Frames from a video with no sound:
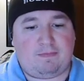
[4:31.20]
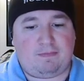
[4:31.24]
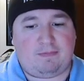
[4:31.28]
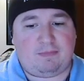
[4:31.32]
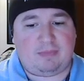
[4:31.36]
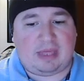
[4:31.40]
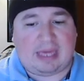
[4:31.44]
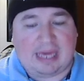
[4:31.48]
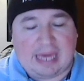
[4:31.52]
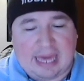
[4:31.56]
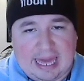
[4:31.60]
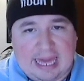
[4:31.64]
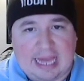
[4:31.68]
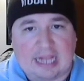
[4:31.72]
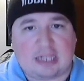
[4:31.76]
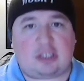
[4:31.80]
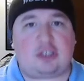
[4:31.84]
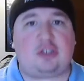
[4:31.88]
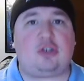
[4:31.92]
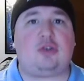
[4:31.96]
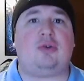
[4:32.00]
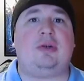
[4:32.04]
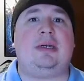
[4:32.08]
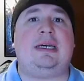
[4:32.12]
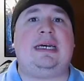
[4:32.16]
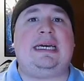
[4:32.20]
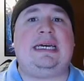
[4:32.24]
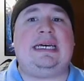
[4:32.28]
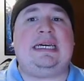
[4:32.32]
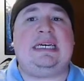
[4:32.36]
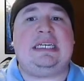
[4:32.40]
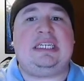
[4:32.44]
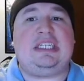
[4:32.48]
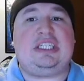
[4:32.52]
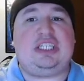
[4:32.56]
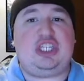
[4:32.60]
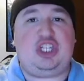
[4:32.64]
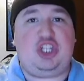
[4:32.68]
the answer
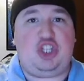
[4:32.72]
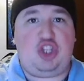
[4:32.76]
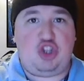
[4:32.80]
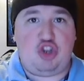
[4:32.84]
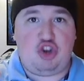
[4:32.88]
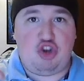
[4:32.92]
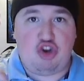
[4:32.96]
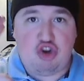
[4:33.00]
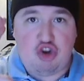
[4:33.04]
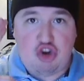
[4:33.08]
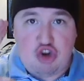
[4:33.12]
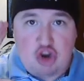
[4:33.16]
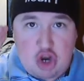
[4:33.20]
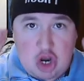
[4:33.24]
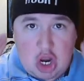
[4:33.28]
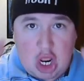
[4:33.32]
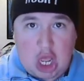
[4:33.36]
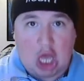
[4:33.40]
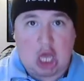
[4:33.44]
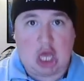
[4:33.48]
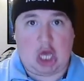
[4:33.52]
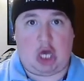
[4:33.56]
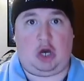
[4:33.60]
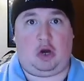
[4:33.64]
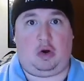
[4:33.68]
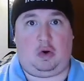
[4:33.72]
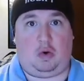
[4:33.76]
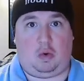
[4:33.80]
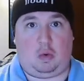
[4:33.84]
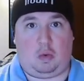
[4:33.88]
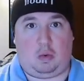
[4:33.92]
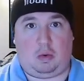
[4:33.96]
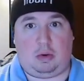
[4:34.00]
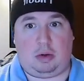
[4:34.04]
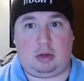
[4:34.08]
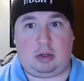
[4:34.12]
is no.